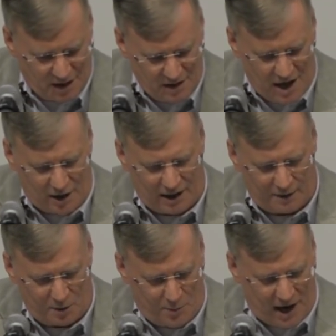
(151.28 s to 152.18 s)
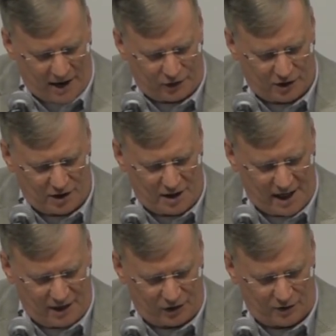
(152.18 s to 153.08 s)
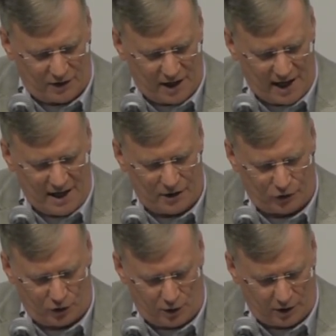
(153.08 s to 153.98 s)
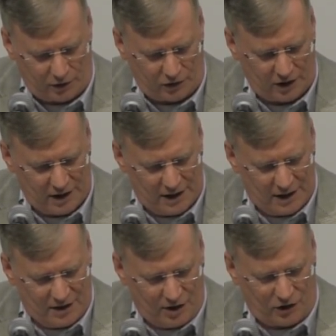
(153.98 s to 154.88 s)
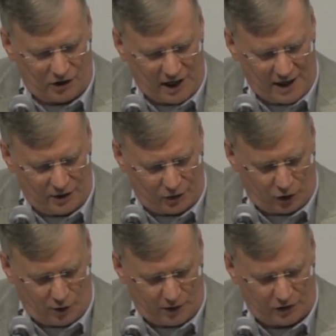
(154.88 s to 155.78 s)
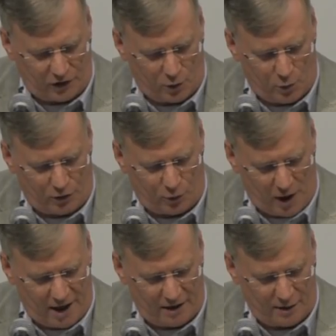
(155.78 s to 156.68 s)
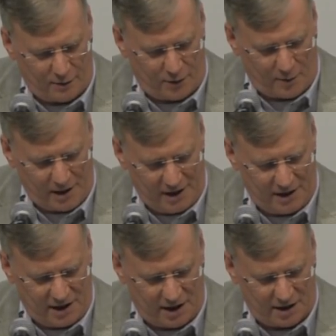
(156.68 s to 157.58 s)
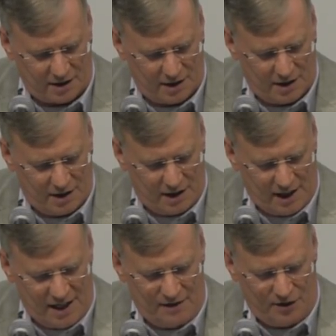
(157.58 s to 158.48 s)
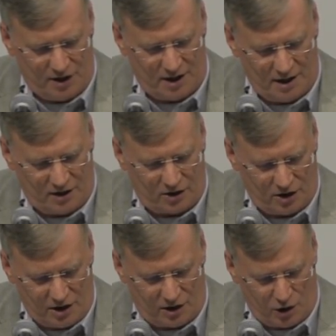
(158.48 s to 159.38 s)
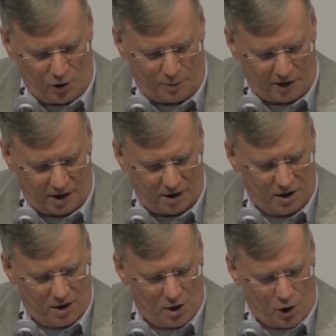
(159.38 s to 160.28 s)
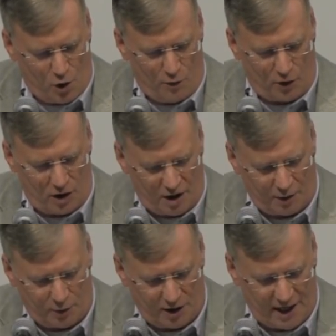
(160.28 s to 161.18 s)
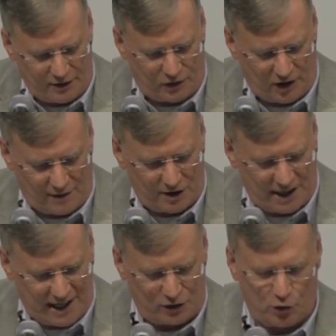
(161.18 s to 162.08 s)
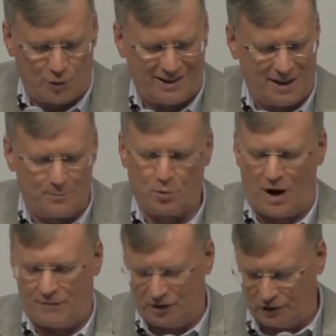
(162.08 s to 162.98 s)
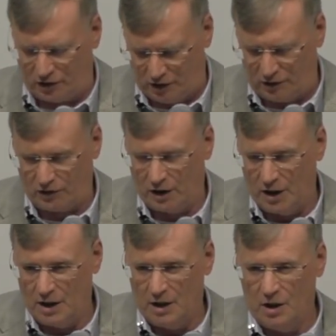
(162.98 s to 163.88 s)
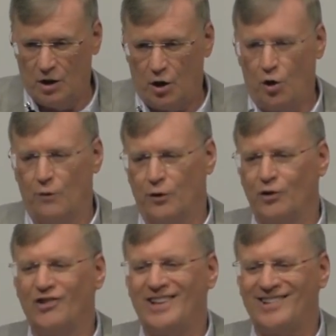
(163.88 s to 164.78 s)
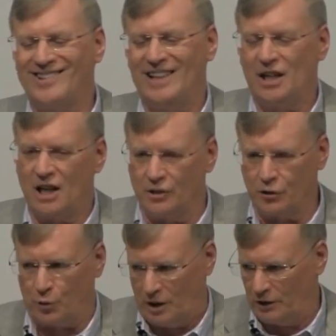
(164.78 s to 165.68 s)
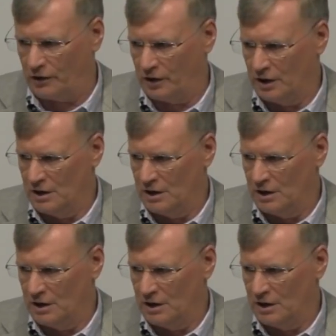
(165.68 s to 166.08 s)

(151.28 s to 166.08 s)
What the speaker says: "Now it came to pass in the days of Ahasuerus," this is Ahasuerus, "which reigned from India even into Ethiopia, over 107 and 20 provinces, over 60 countries,